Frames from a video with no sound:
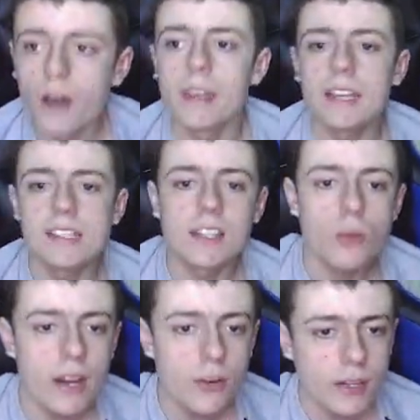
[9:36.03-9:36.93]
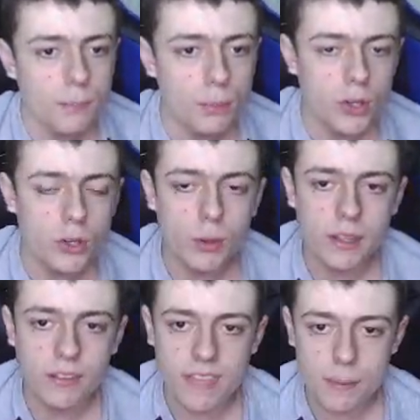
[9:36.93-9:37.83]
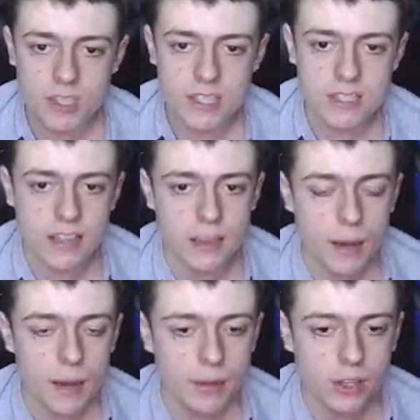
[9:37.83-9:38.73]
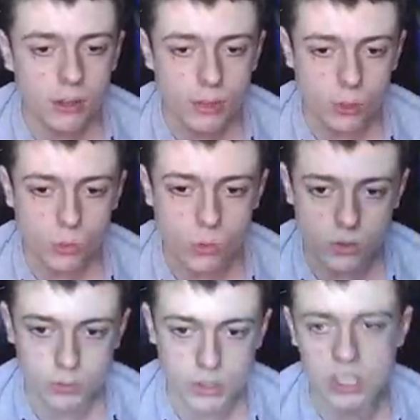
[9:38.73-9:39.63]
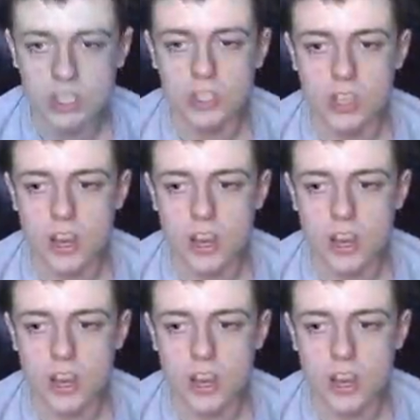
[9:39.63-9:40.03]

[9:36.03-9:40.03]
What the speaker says: yeah, that's it. The grey, green and blue were the fantasies, and the purple and gold were the orcs, which you should know